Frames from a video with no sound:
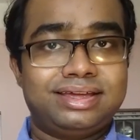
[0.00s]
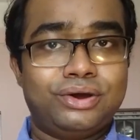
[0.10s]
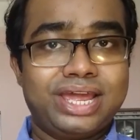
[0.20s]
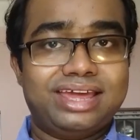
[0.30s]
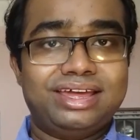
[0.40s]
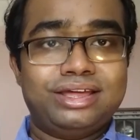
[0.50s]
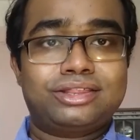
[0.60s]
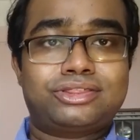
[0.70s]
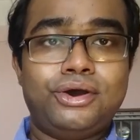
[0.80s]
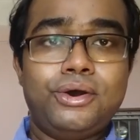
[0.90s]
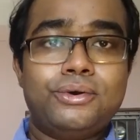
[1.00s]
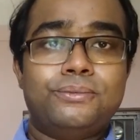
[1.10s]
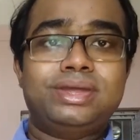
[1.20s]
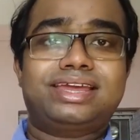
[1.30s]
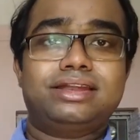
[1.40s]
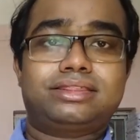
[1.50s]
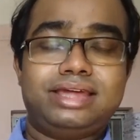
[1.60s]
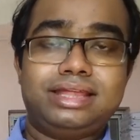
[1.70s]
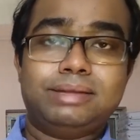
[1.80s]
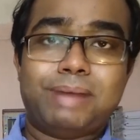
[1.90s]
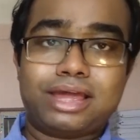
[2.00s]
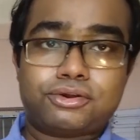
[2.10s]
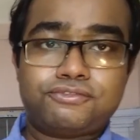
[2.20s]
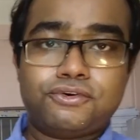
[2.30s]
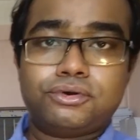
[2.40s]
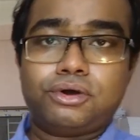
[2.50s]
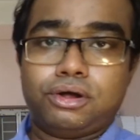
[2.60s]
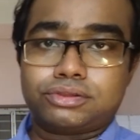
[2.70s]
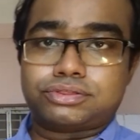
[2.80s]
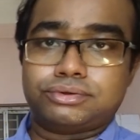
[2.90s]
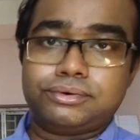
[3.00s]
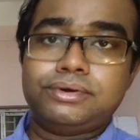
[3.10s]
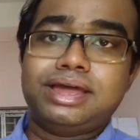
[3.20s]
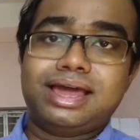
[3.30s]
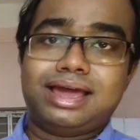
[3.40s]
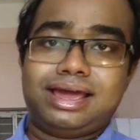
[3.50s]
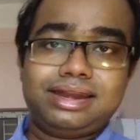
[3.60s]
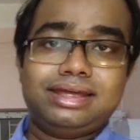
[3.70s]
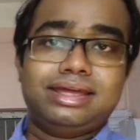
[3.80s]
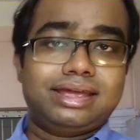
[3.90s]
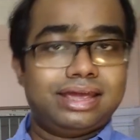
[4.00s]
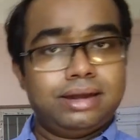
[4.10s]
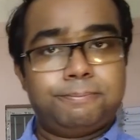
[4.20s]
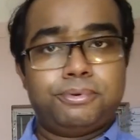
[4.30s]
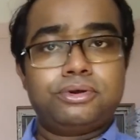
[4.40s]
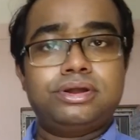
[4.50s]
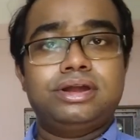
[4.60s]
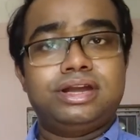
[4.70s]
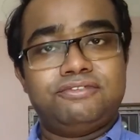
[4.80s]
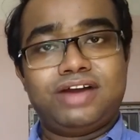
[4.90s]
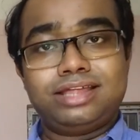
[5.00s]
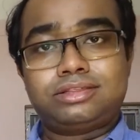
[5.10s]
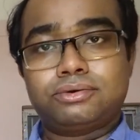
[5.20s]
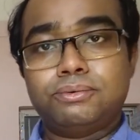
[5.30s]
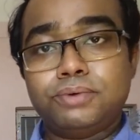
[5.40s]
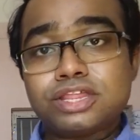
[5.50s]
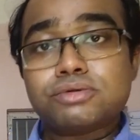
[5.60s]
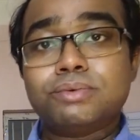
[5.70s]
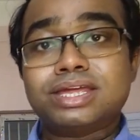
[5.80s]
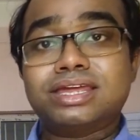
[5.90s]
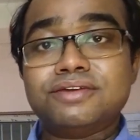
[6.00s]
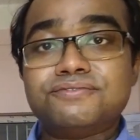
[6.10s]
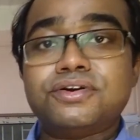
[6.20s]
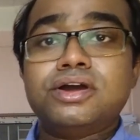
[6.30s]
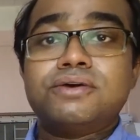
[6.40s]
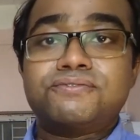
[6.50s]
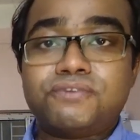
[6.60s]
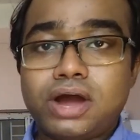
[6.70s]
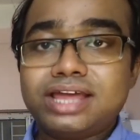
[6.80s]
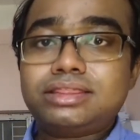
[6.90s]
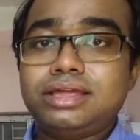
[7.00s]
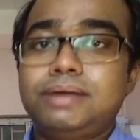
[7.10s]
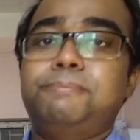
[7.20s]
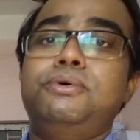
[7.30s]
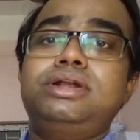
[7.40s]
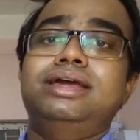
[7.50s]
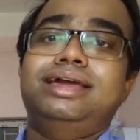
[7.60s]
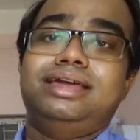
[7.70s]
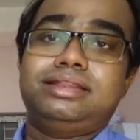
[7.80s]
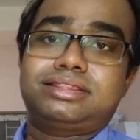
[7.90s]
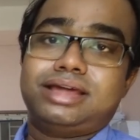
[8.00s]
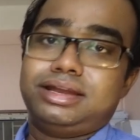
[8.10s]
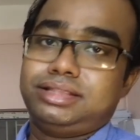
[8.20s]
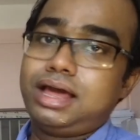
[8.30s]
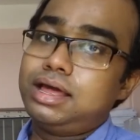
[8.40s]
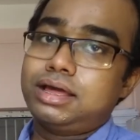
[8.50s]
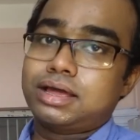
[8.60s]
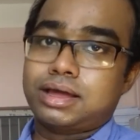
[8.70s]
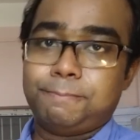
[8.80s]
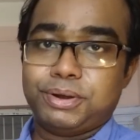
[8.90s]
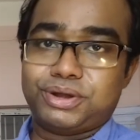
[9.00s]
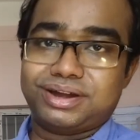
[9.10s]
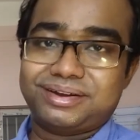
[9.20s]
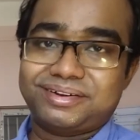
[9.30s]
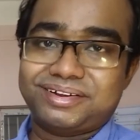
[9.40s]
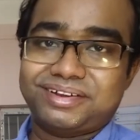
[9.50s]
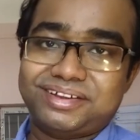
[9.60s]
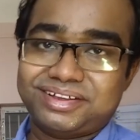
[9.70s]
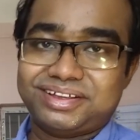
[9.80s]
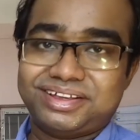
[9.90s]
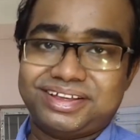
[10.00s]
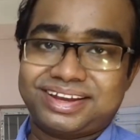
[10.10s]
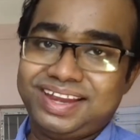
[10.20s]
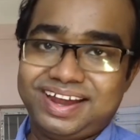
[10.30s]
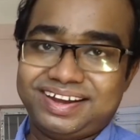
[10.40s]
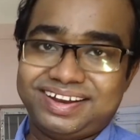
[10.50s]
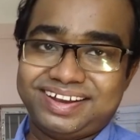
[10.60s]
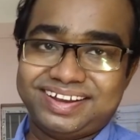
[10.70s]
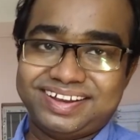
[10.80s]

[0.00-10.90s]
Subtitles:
Okay, so we can say the microphone also an input device through which we give voice input inside the computer. Clear?